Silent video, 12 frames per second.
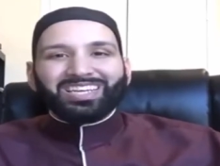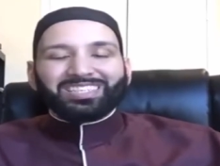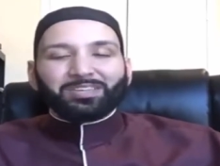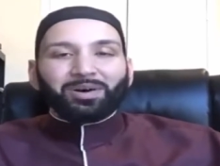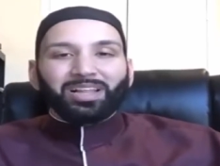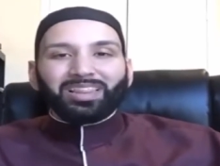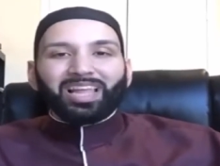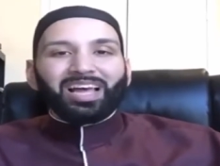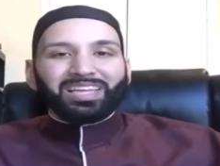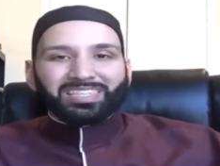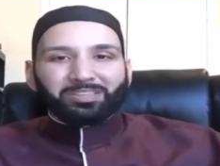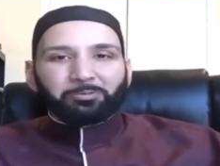So
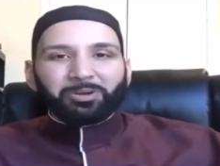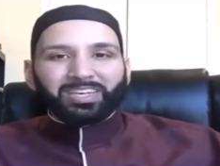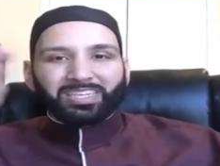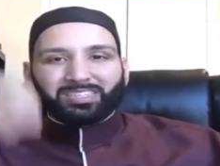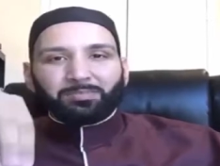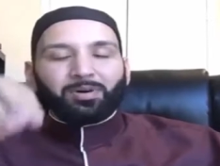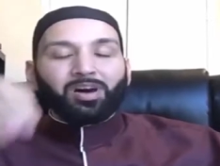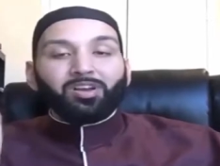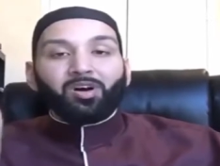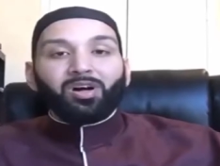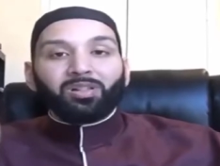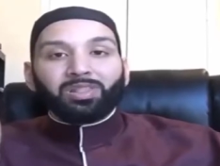Allah is the witness upon
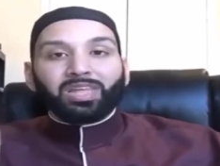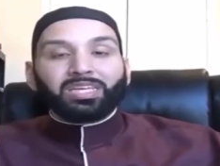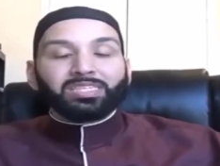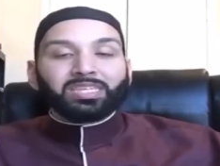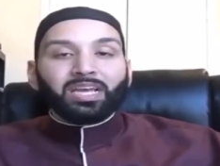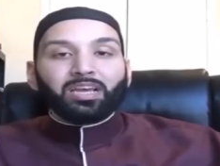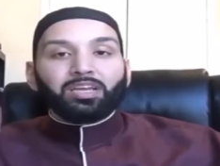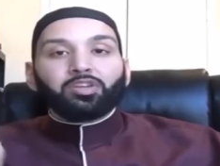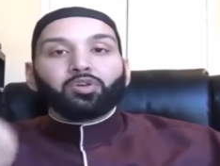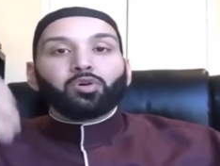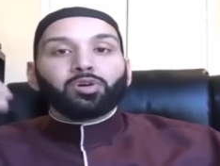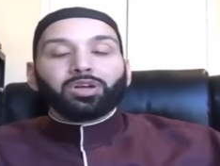all things.
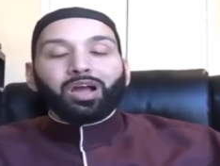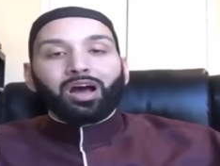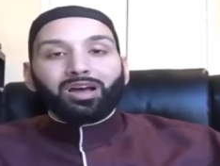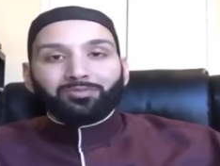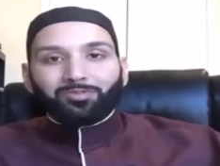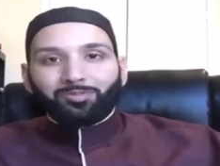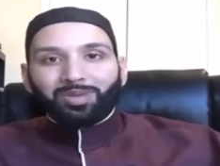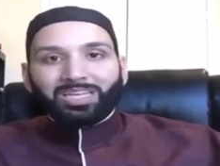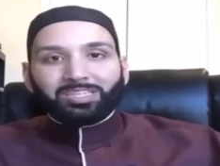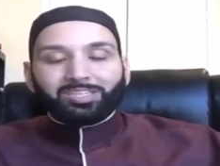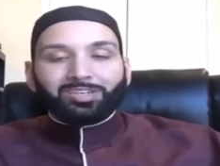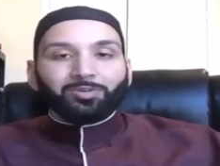Your
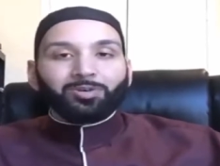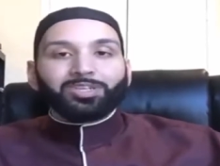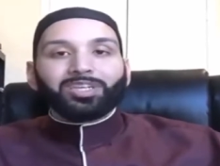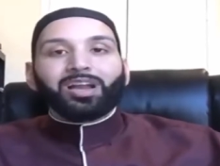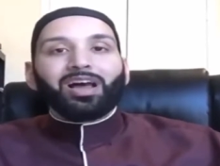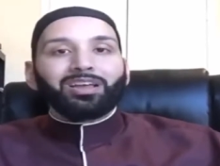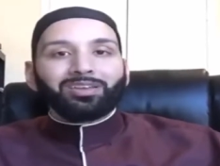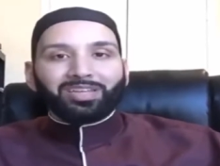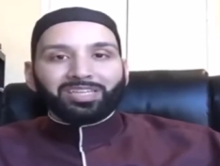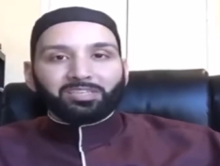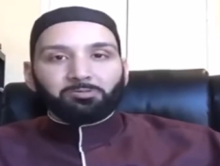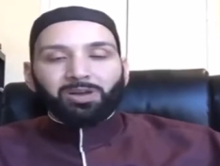confirmation or denial
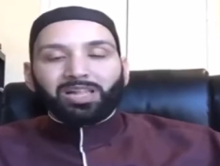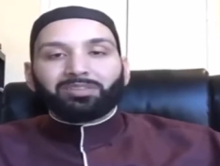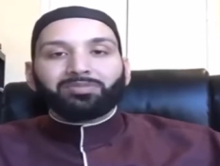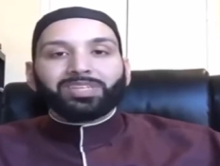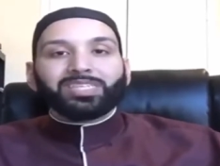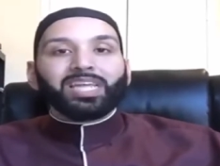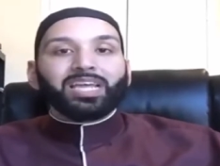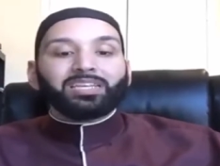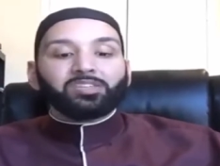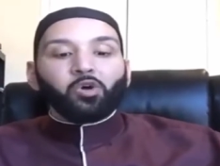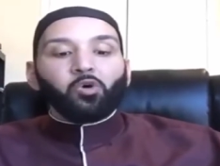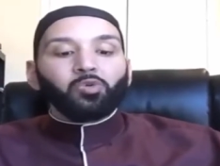is irrelevant and
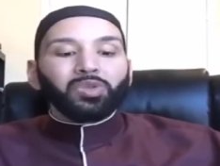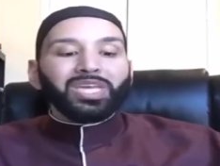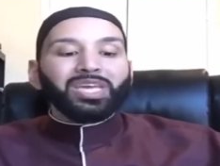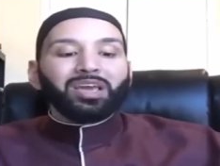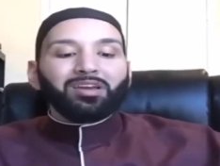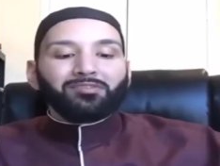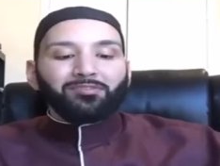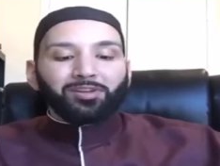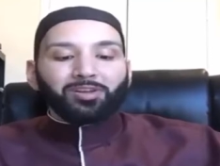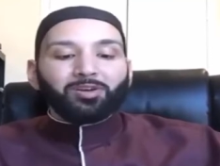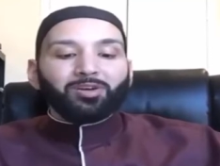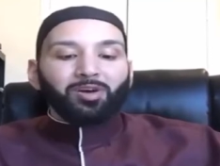it's only for
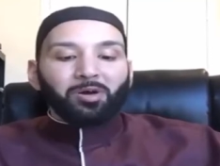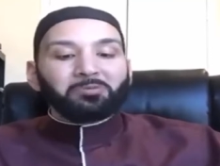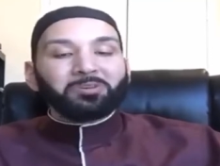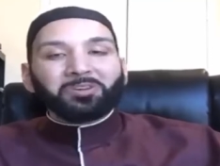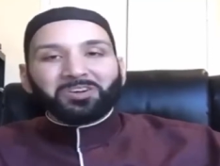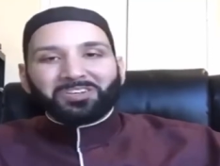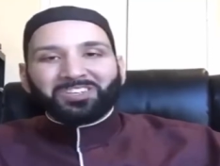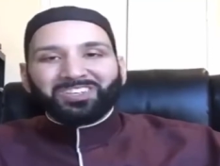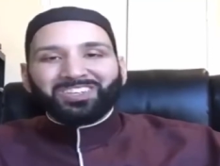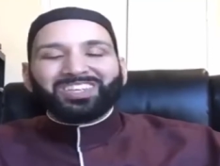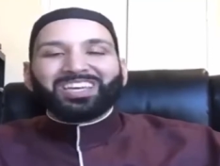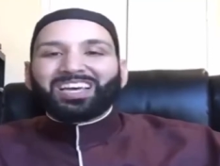your own good.
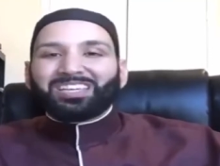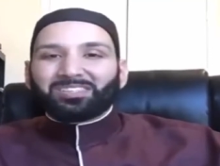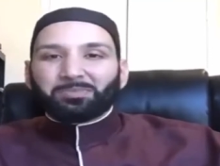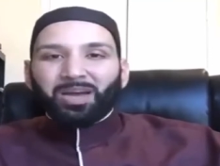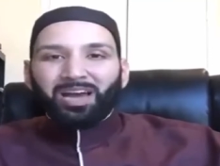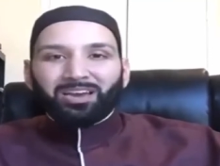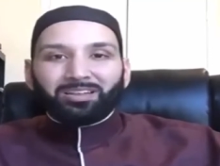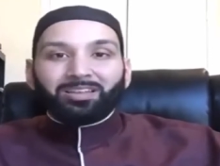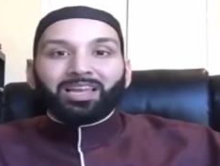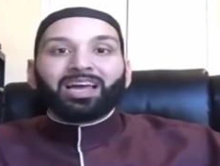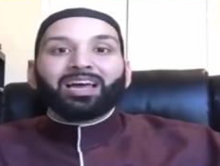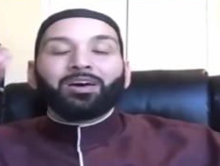And
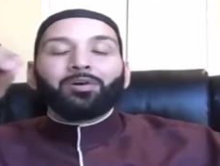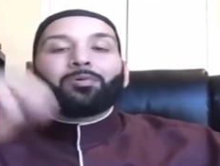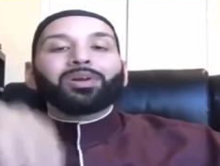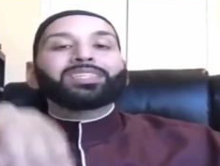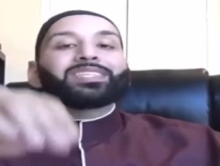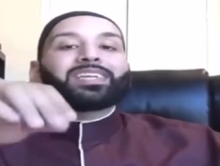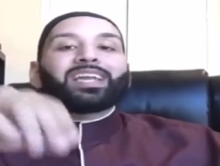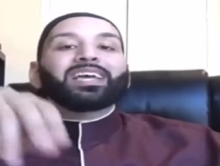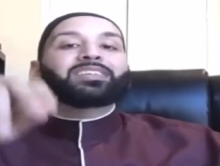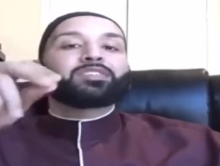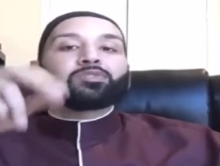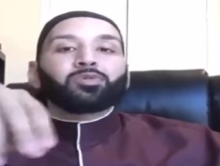subhanAllah, what does the
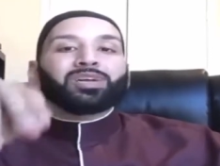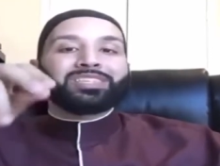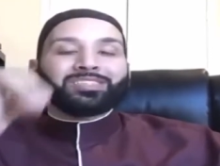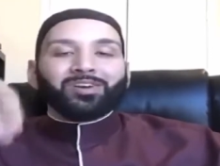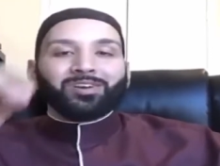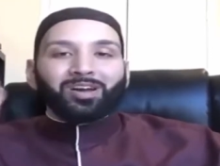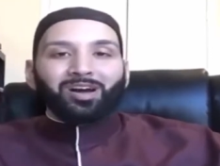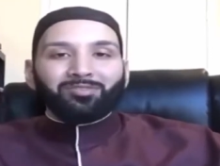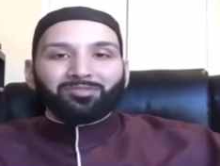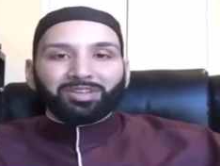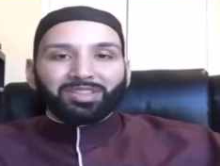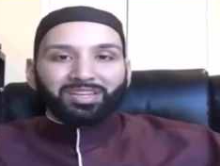next surah start
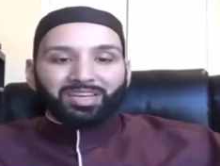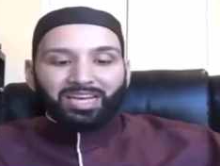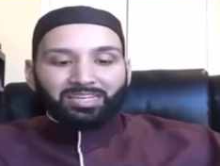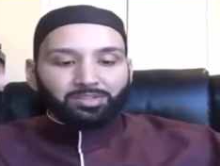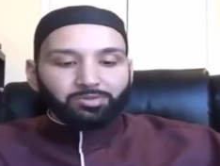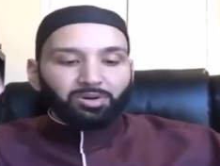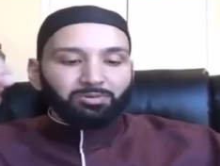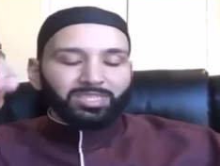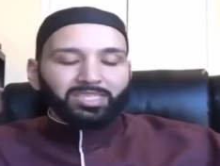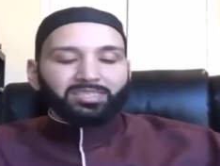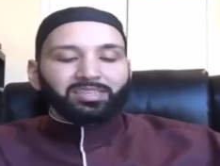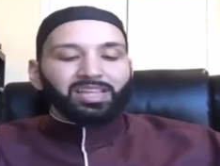off with? The next surah,
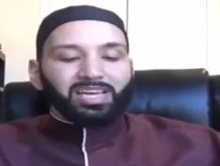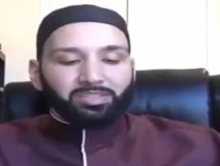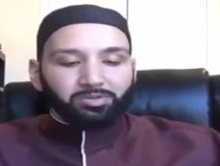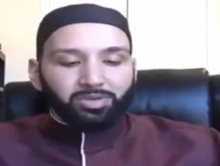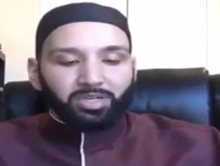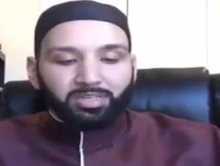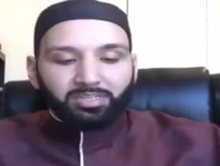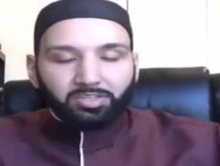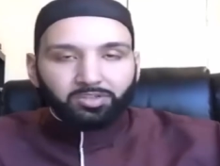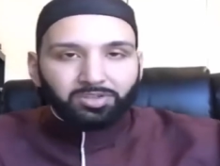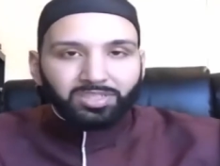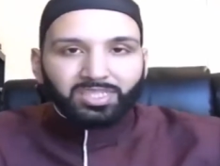which is the last surah in this
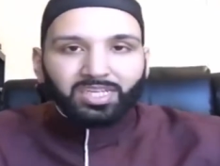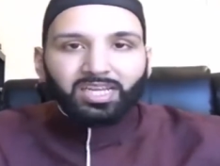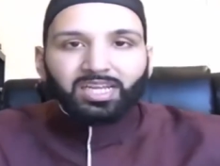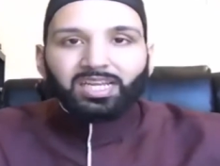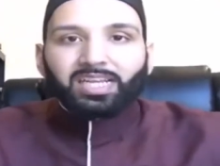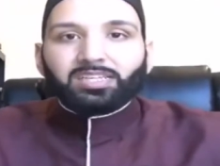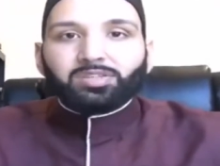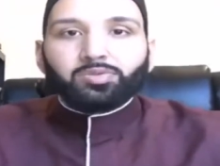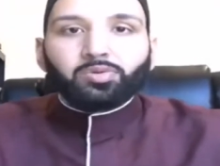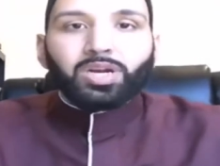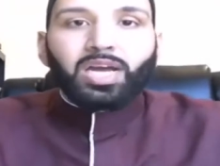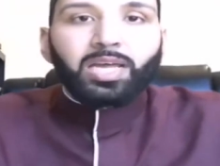juz, is
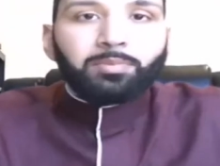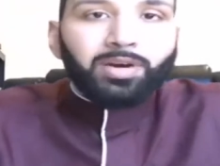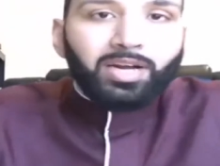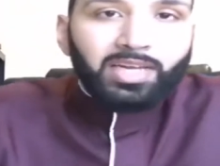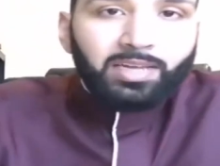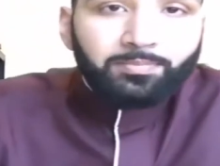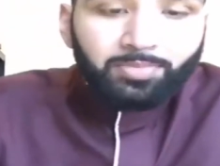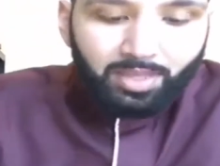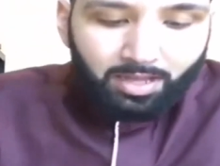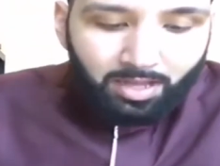Surah Ibrahim.